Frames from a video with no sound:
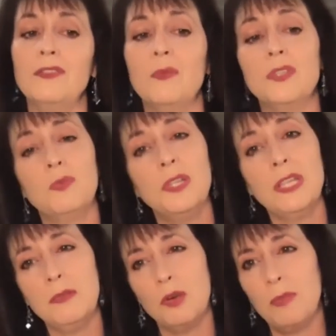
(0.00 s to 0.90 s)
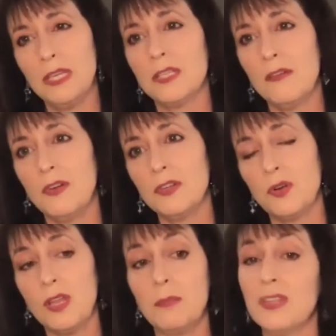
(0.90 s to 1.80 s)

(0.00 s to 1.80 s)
So it's really, you know, being tough on Turkey,